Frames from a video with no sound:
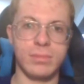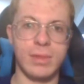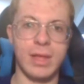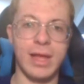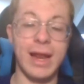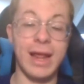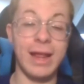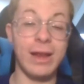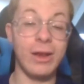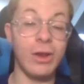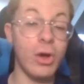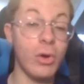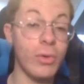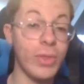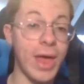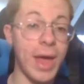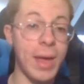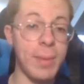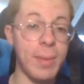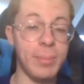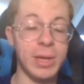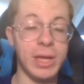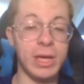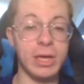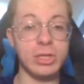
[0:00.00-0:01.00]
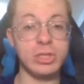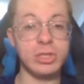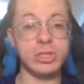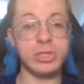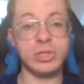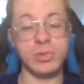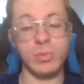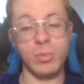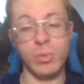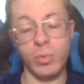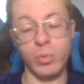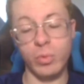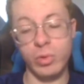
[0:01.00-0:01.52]
And I know that
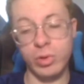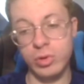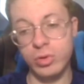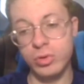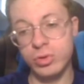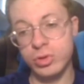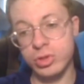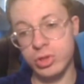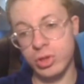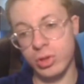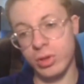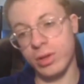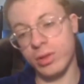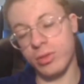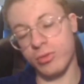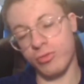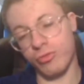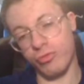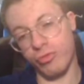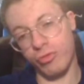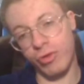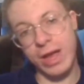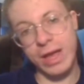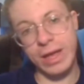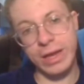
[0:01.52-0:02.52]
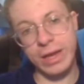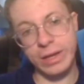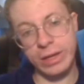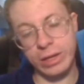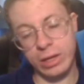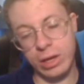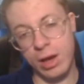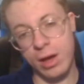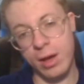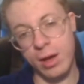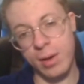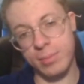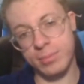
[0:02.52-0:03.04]
because usually the rain
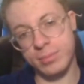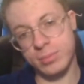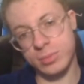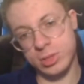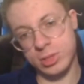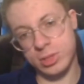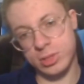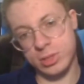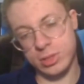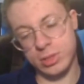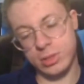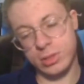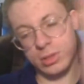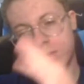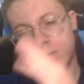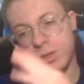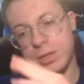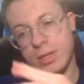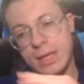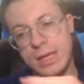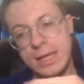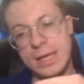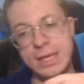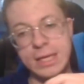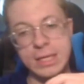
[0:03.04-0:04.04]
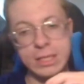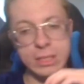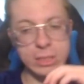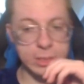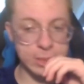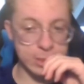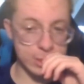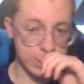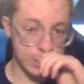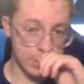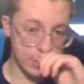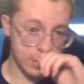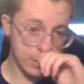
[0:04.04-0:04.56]
comes
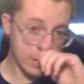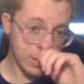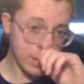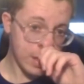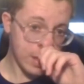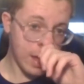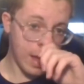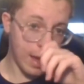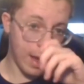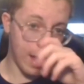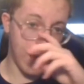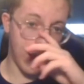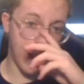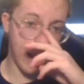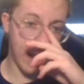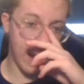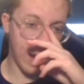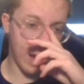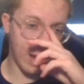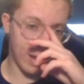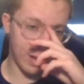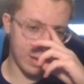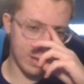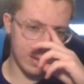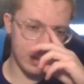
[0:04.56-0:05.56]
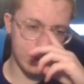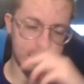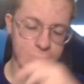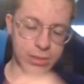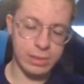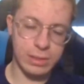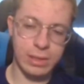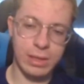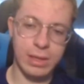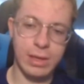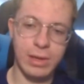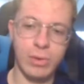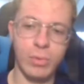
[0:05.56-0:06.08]
east and
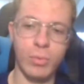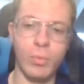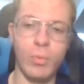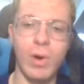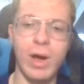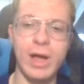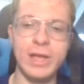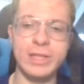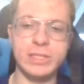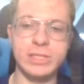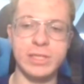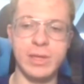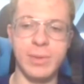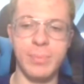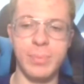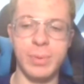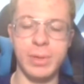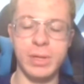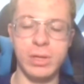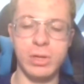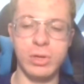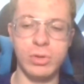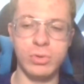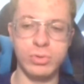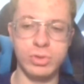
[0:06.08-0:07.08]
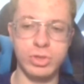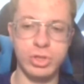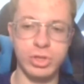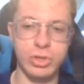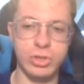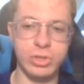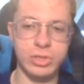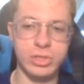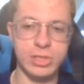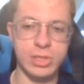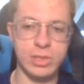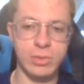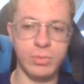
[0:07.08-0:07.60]
it winds up in New
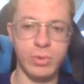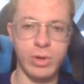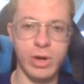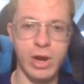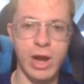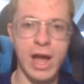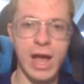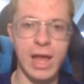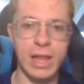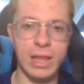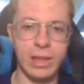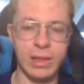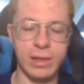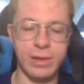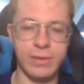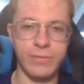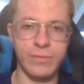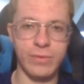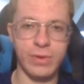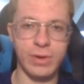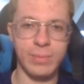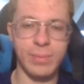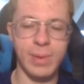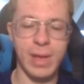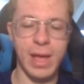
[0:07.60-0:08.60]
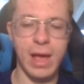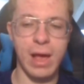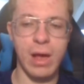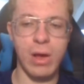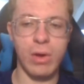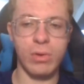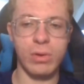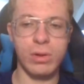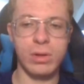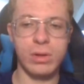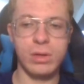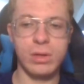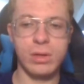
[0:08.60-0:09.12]
Jersey, where I live, at
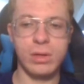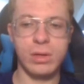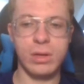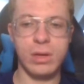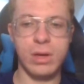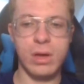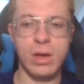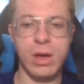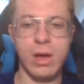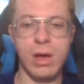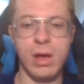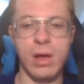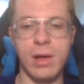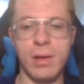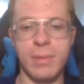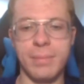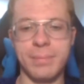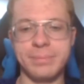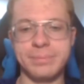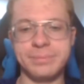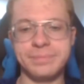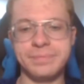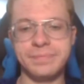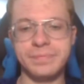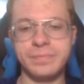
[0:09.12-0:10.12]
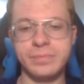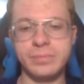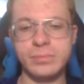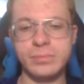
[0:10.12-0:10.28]
about 5,